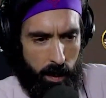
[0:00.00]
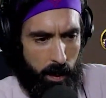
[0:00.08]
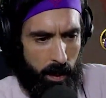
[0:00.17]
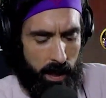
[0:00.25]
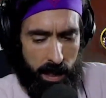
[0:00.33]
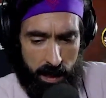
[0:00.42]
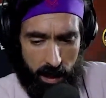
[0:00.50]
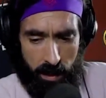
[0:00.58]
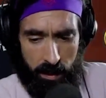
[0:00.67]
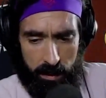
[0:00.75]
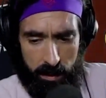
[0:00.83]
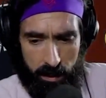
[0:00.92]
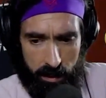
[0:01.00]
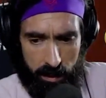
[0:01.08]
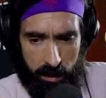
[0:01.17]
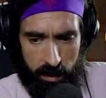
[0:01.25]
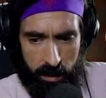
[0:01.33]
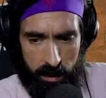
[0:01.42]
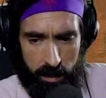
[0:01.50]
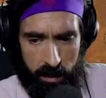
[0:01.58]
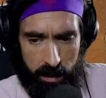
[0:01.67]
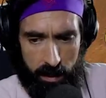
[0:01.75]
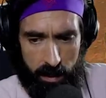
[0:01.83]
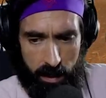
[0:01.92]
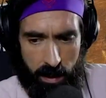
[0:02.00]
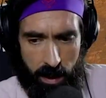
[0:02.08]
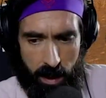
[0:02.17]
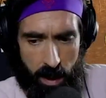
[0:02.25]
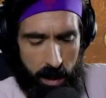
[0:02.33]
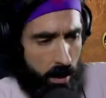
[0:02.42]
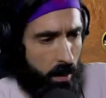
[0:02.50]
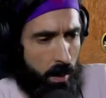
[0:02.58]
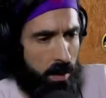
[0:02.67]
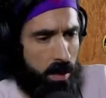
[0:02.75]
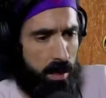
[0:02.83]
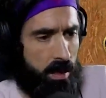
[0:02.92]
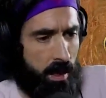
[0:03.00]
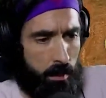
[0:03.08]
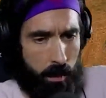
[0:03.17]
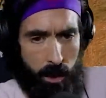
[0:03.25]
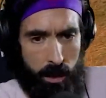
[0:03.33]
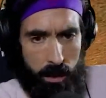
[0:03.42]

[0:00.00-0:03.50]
Hina. Dogs. I don't know what to say, bro.